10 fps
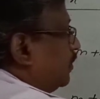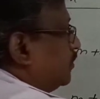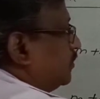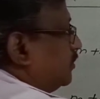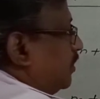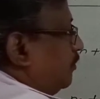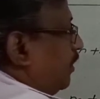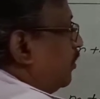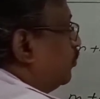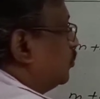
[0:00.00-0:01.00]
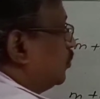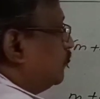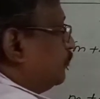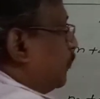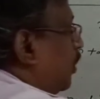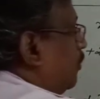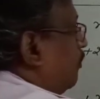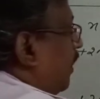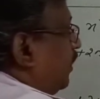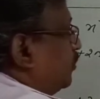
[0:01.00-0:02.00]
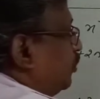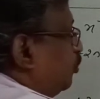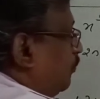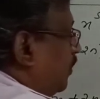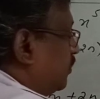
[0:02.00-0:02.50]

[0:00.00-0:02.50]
Same here also. Minus into plus